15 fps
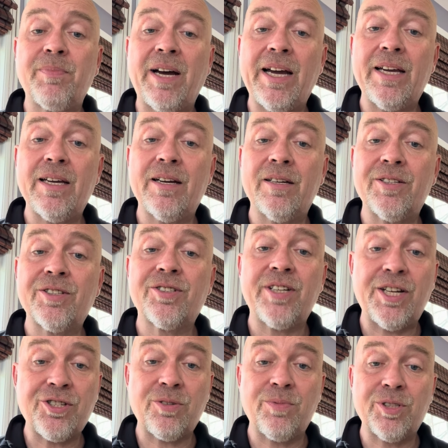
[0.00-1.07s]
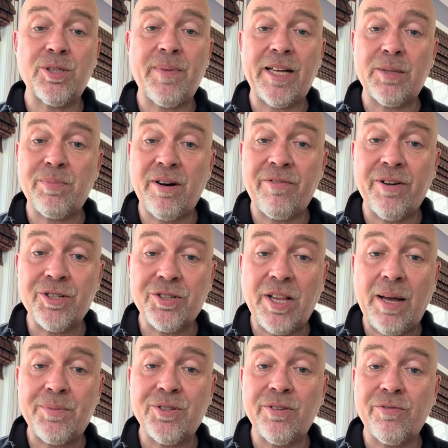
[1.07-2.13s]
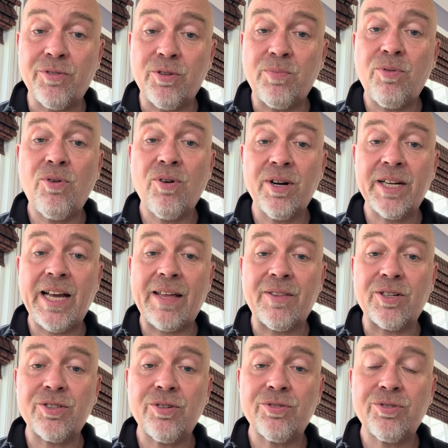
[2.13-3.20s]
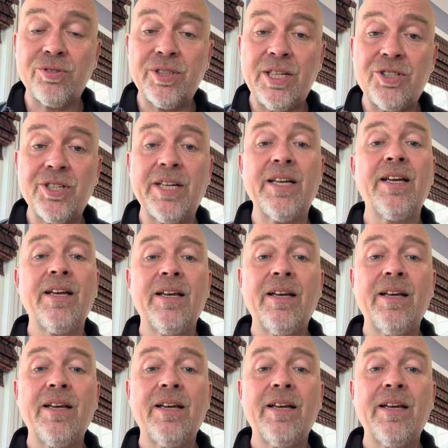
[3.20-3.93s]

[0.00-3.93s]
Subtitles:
My dissertation was about the preferential option for the poor in Catholic social teaching.